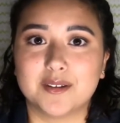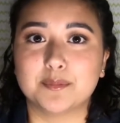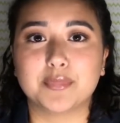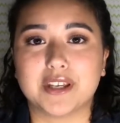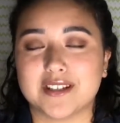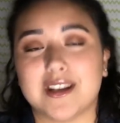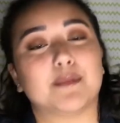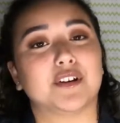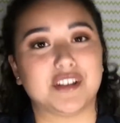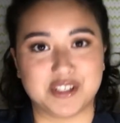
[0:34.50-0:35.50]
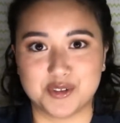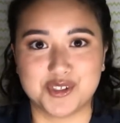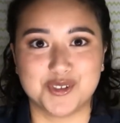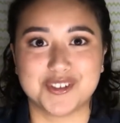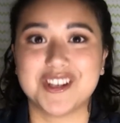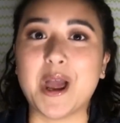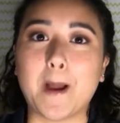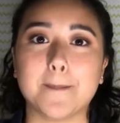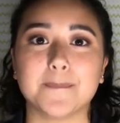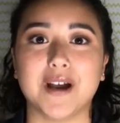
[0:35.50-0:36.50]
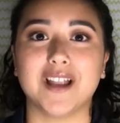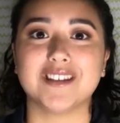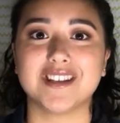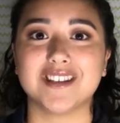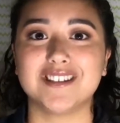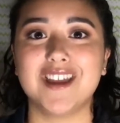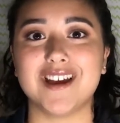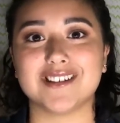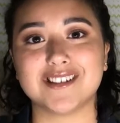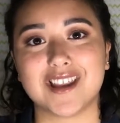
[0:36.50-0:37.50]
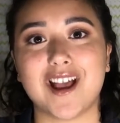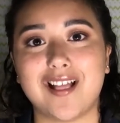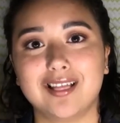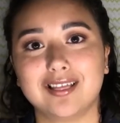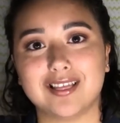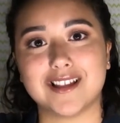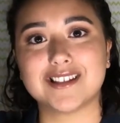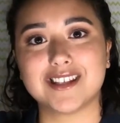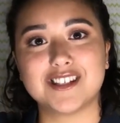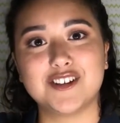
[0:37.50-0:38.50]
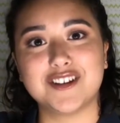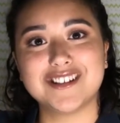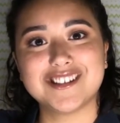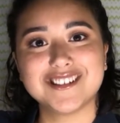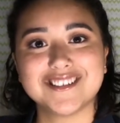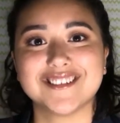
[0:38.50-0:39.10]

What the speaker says: and because I'm a goody two-shoes. But yes, let's get to it.